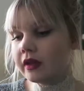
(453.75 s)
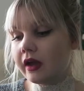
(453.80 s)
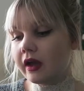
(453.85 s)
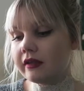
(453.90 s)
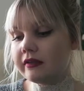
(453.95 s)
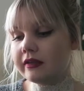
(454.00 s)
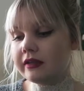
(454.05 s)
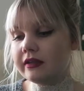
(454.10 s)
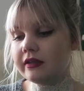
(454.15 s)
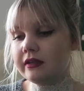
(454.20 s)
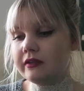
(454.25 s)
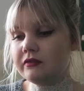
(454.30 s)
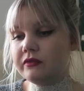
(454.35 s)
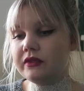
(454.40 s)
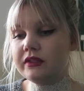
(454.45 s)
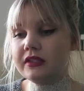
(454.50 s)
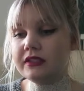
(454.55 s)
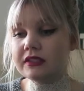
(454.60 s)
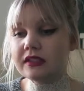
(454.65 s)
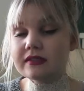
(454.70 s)
I think it
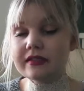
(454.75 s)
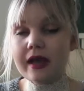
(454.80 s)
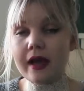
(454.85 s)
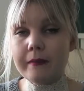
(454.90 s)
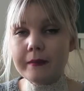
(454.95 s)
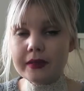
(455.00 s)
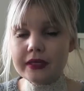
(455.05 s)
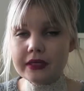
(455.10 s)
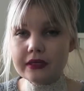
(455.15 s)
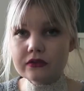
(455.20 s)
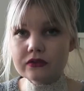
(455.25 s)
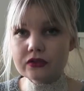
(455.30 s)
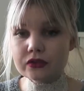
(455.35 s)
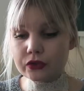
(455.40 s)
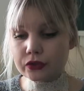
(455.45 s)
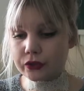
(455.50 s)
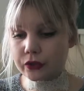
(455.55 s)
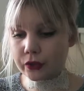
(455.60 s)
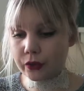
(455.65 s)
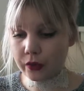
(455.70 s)
really does help my nails to
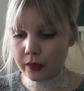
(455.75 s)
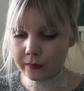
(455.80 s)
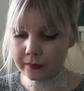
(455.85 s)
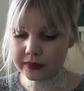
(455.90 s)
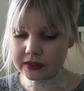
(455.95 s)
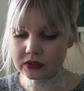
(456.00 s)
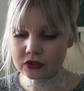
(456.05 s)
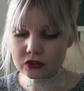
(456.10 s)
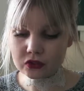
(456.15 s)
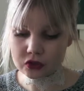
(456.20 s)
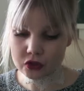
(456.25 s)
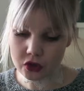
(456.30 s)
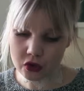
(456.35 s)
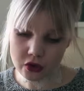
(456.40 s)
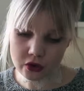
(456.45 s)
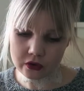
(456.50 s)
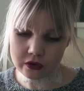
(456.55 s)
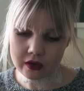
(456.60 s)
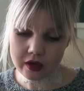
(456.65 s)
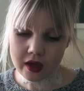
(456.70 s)
grow and be
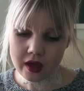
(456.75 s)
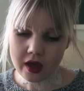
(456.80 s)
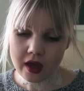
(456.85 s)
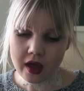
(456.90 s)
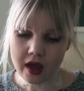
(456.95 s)
strong.